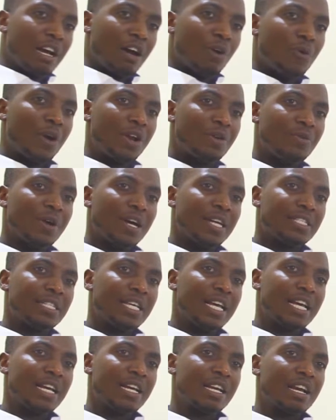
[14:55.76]
When we are
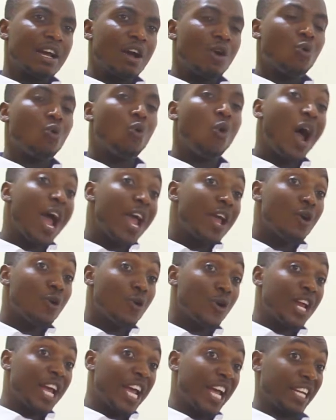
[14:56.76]
saying y
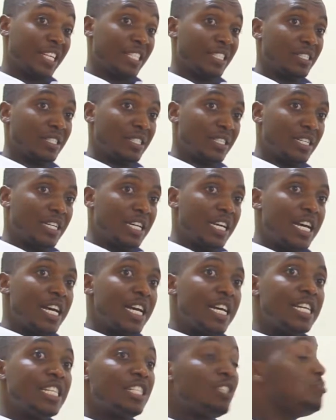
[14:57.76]
on x,
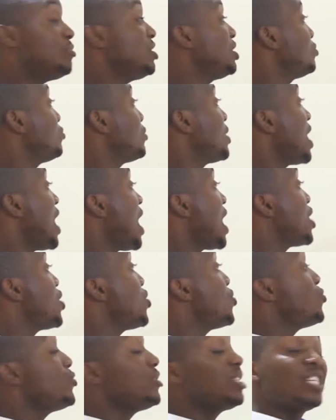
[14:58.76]
it means we are
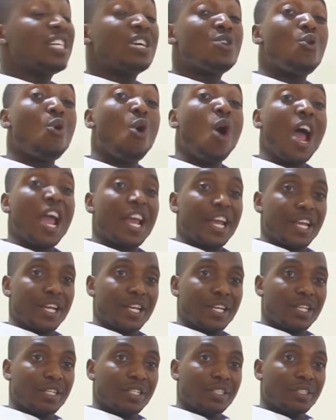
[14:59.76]
using y.